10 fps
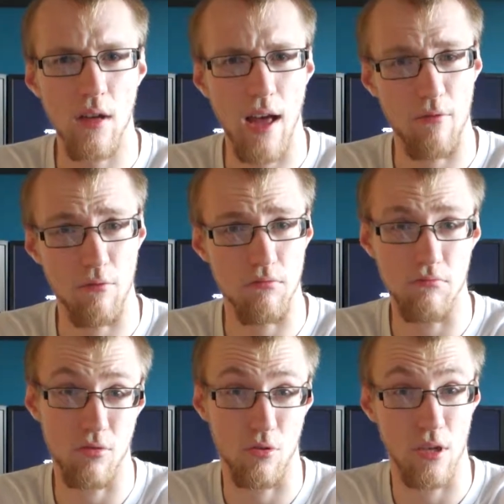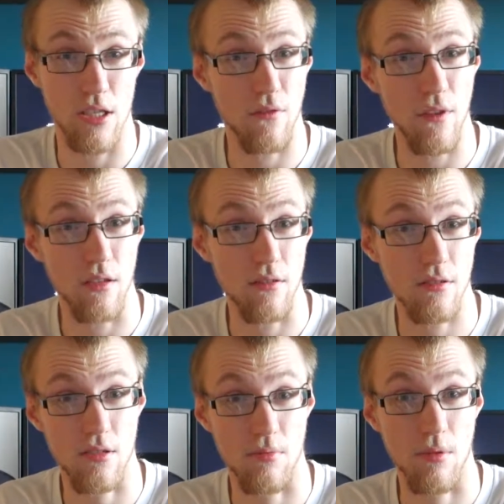have greasy fingers,
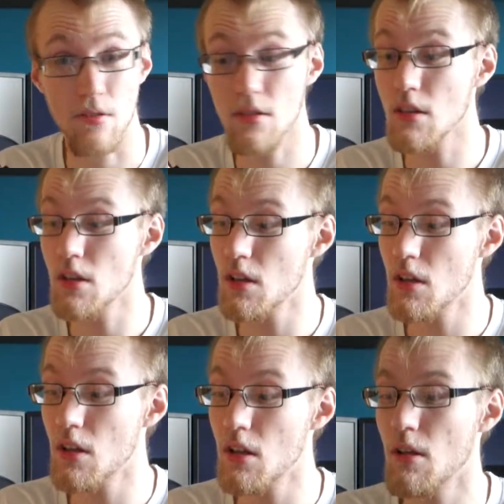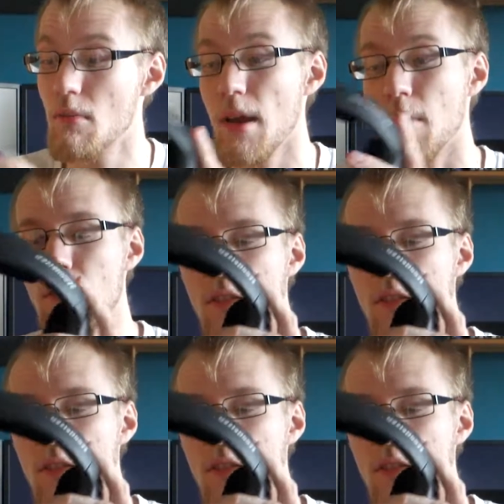I suppose. Anyway, let's